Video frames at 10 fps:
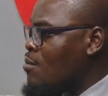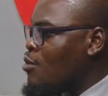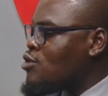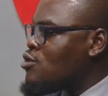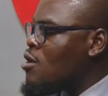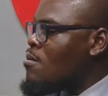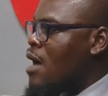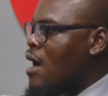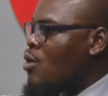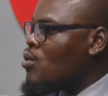but
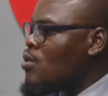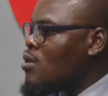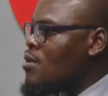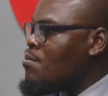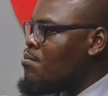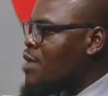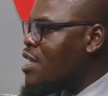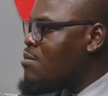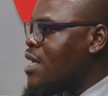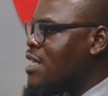somehow,
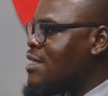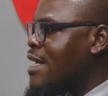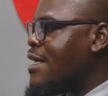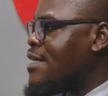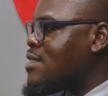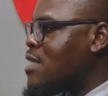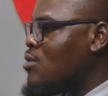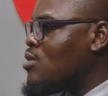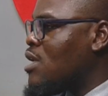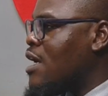many many decades
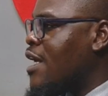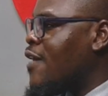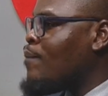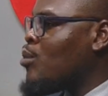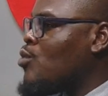down the line,